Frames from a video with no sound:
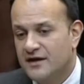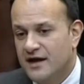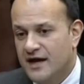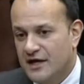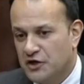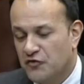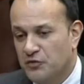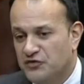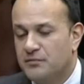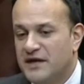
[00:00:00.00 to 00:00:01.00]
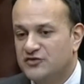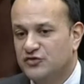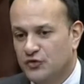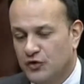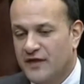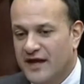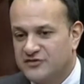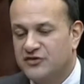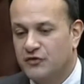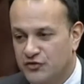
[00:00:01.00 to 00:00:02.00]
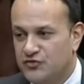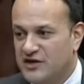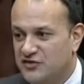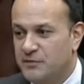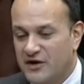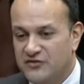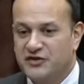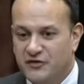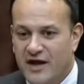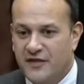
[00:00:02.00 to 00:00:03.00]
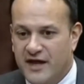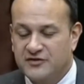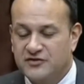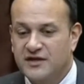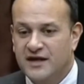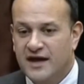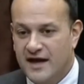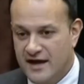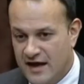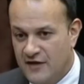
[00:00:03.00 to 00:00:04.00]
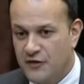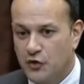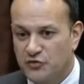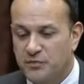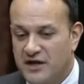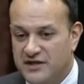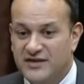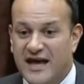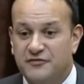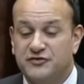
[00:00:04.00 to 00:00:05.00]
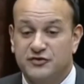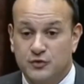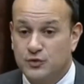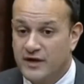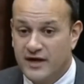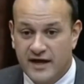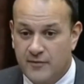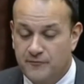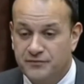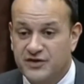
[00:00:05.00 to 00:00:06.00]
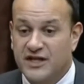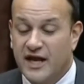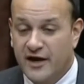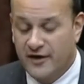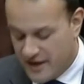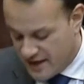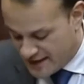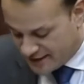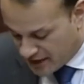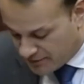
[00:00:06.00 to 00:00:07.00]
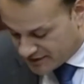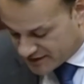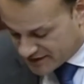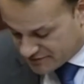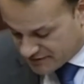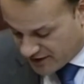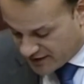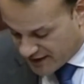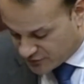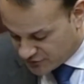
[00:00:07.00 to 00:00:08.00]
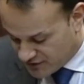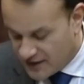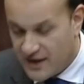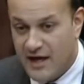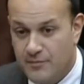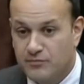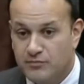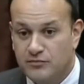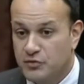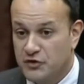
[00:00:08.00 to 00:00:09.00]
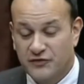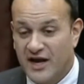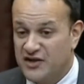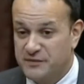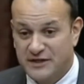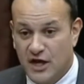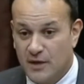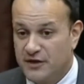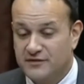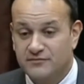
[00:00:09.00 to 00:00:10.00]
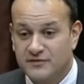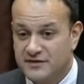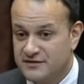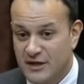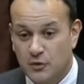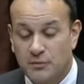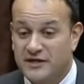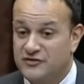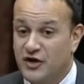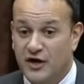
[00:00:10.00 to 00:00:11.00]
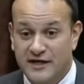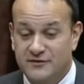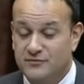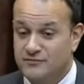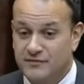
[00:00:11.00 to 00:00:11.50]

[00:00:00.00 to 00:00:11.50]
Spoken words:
government, makes sure that there is transparency around that. And those bodies have to declare any lobbying that they've carried out. But if there has been lobbying, that would be entirely